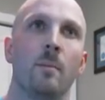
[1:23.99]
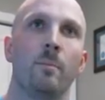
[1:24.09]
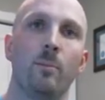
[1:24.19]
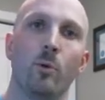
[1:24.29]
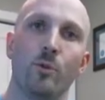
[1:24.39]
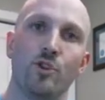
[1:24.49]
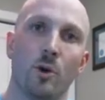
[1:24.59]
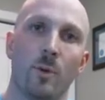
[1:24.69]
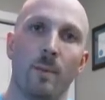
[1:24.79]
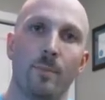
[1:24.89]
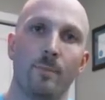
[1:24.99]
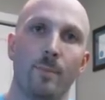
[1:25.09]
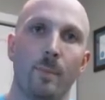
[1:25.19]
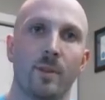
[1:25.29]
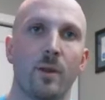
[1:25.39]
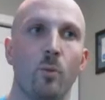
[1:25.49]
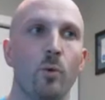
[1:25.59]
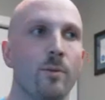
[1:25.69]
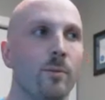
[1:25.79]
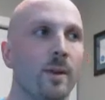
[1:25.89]
people would show up, but they
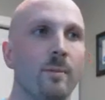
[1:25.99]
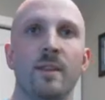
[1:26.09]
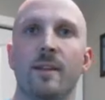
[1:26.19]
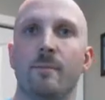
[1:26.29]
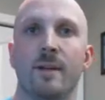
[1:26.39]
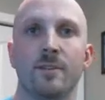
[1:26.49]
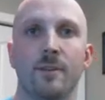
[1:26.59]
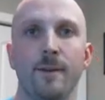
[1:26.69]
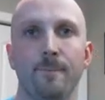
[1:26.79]
wouldn't really be there mentally.